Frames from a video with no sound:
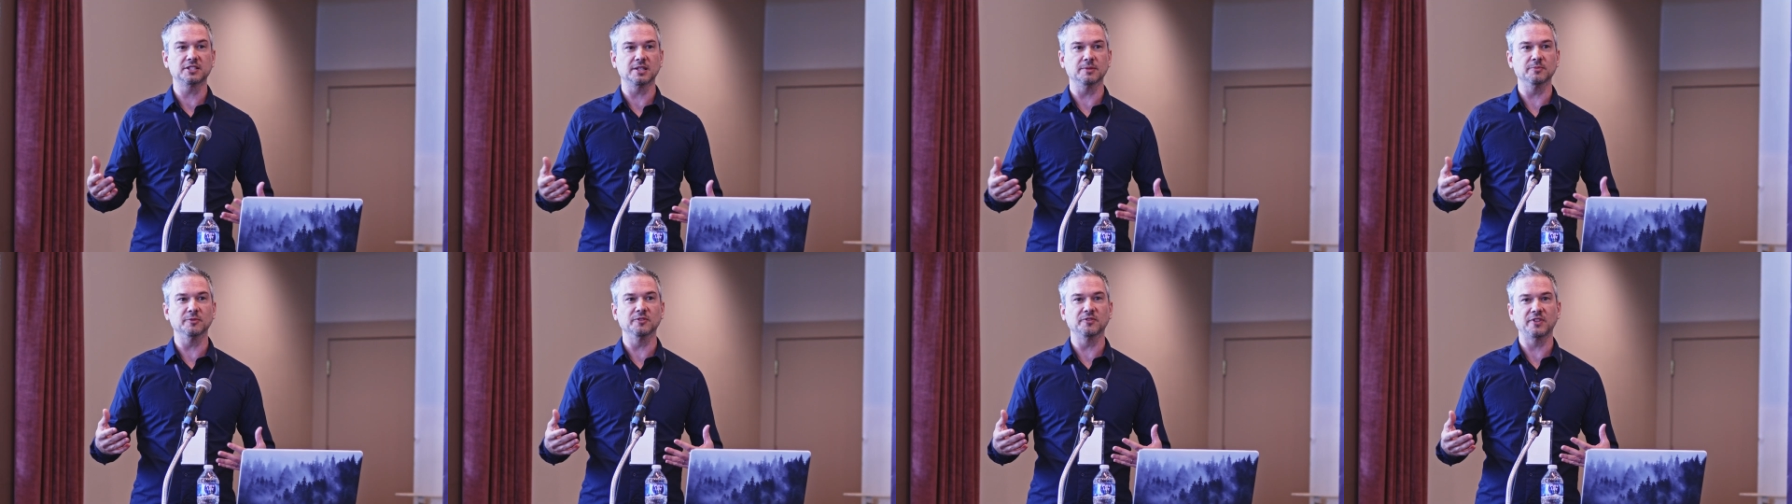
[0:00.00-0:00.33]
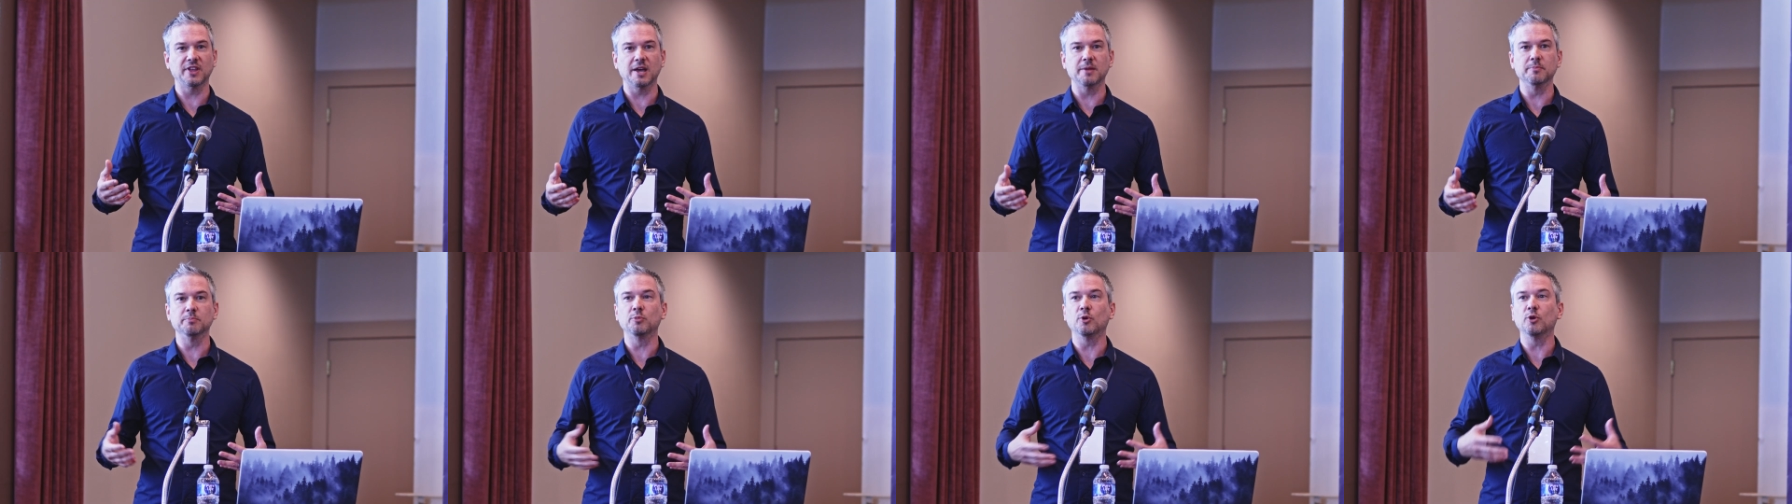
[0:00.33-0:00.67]
some of
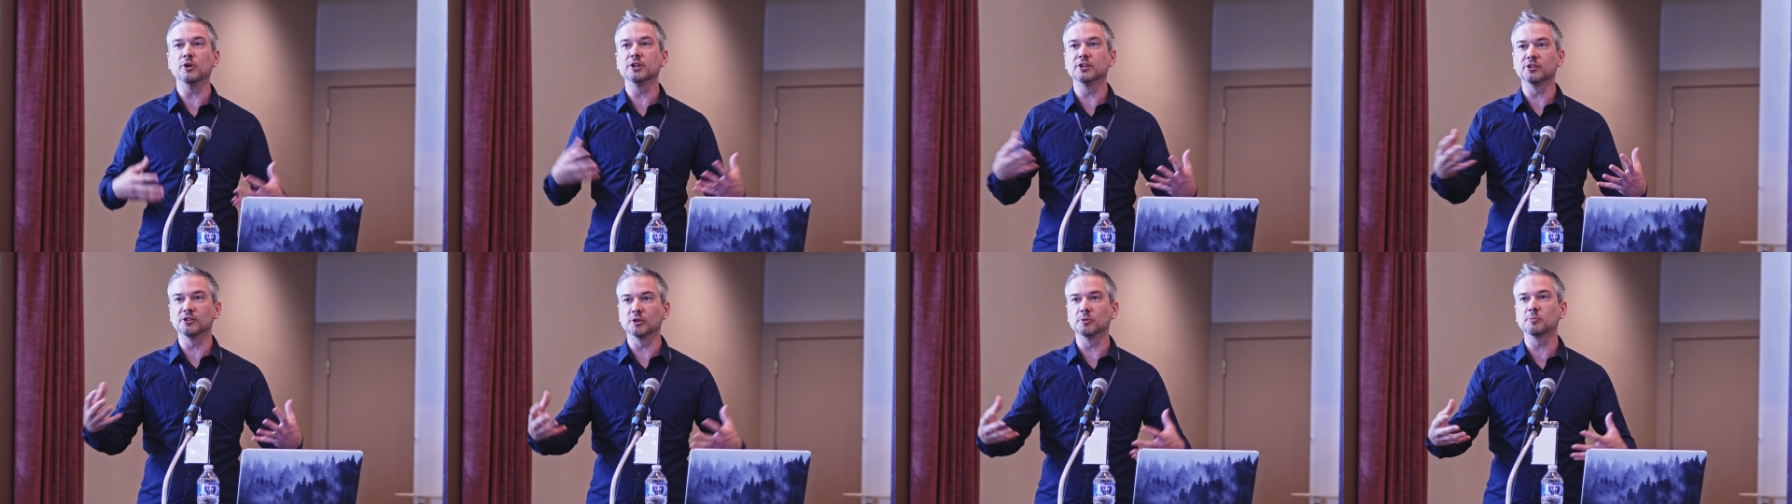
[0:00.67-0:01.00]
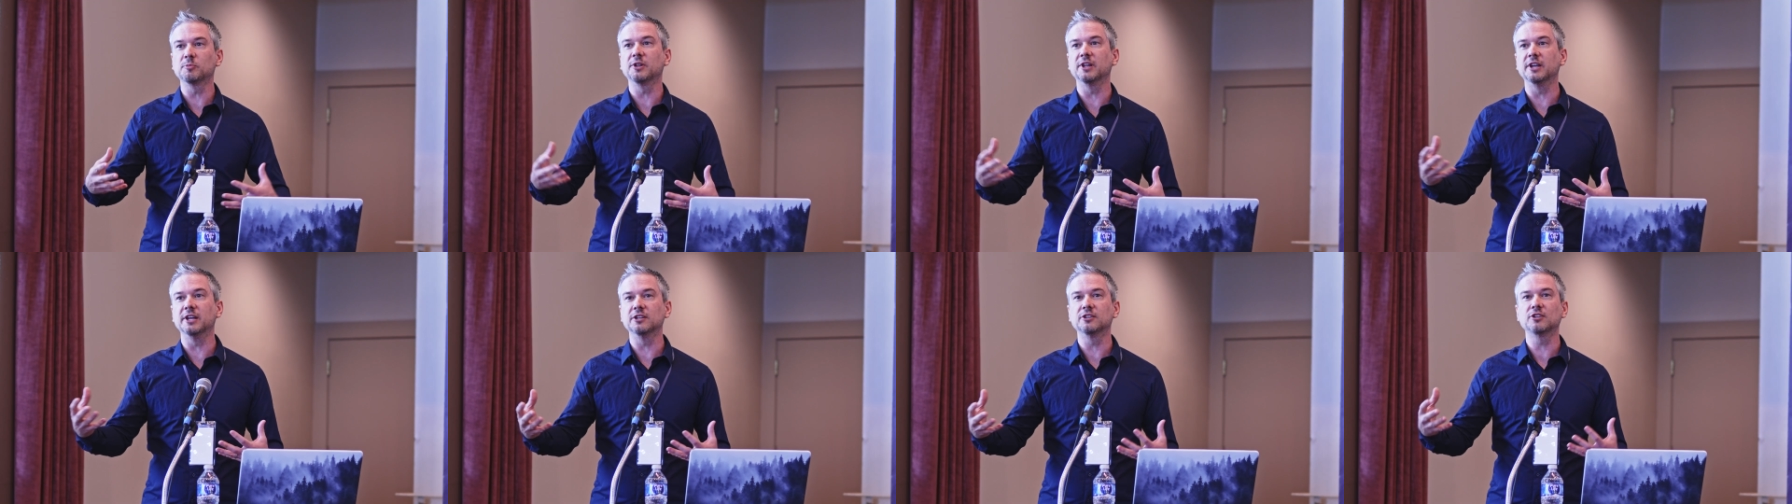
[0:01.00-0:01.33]
that
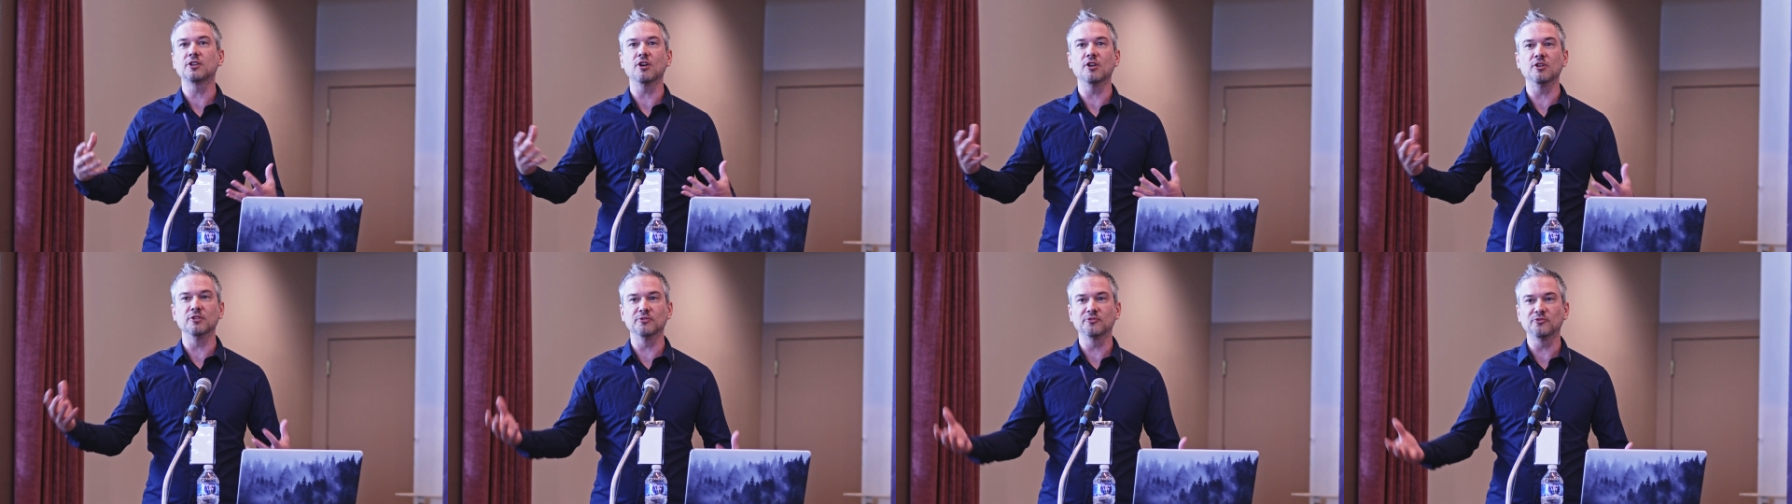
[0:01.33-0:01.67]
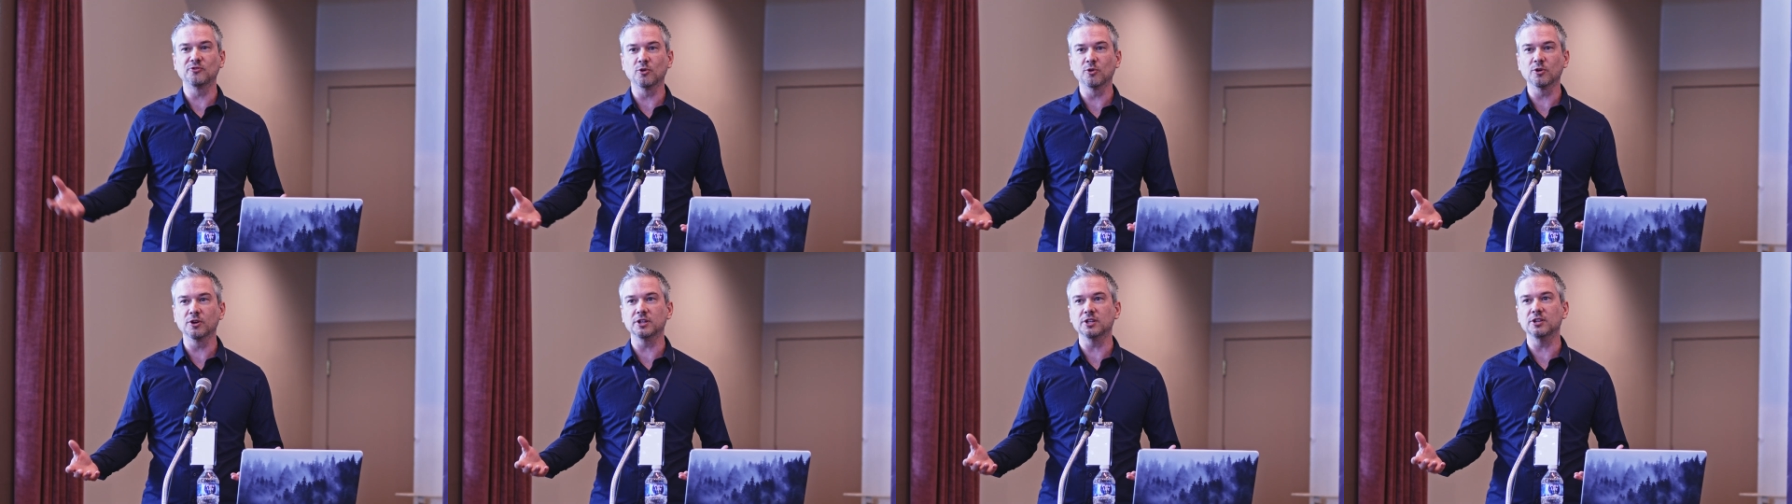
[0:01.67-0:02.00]
boilerplate code
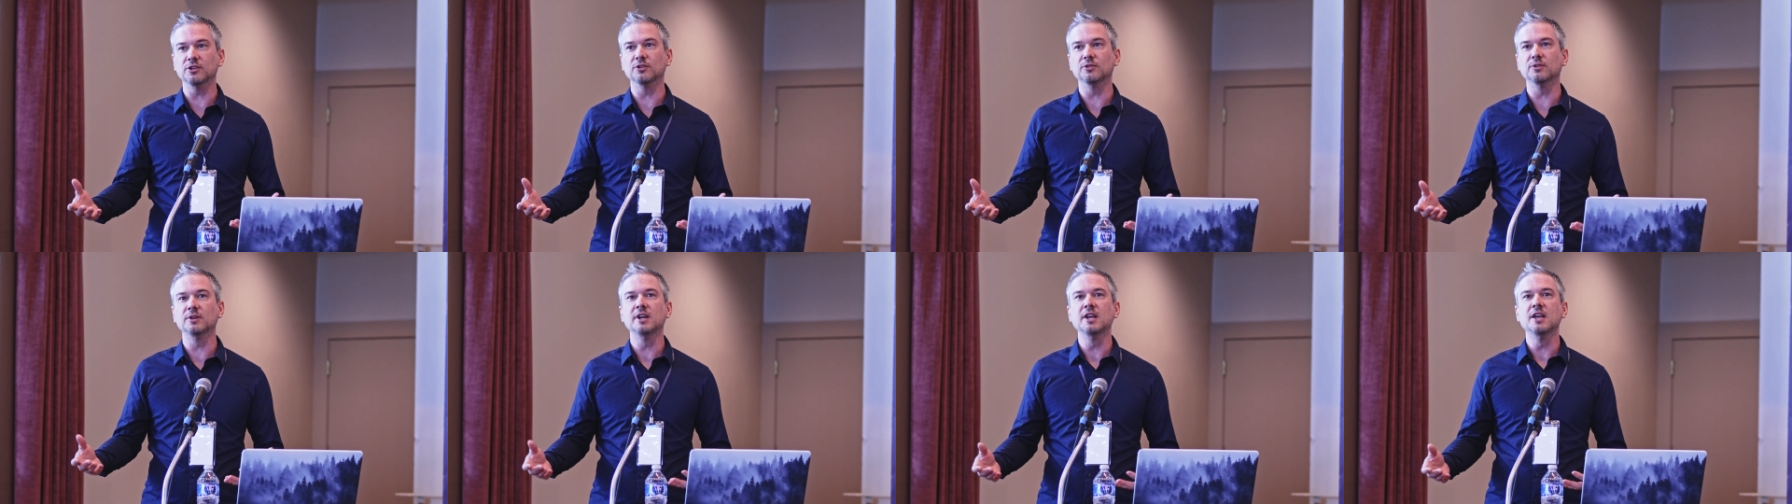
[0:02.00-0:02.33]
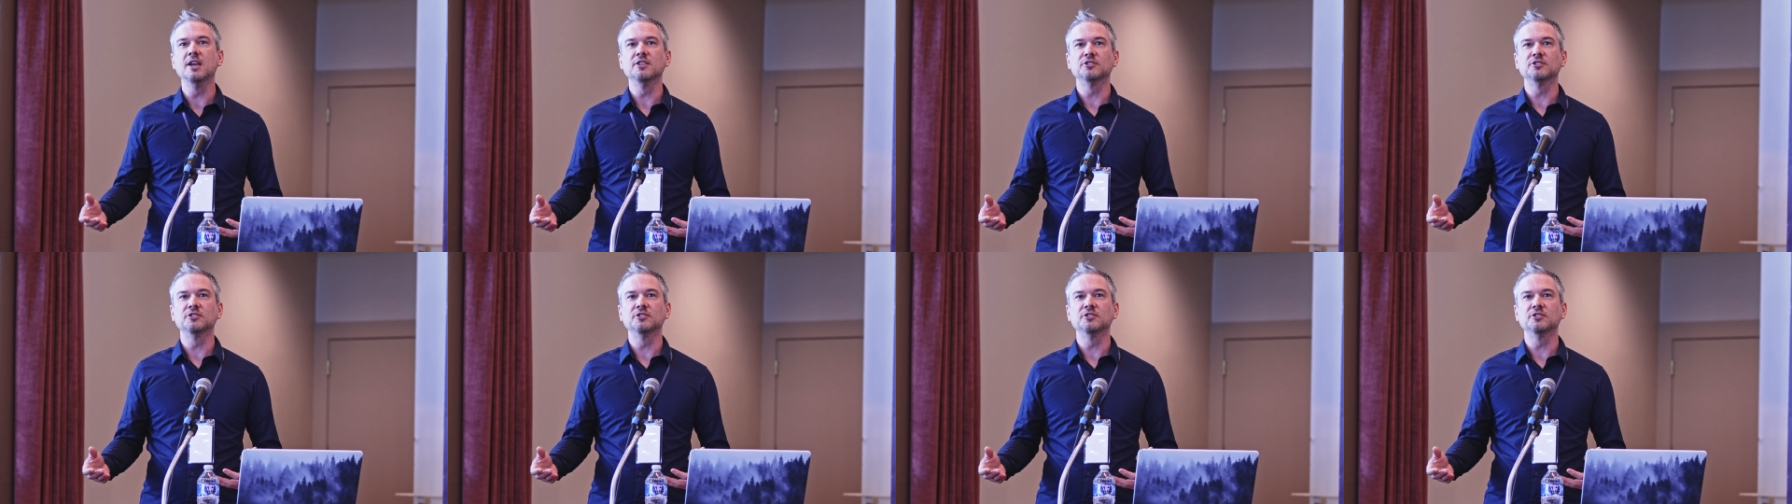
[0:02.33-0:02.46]
for you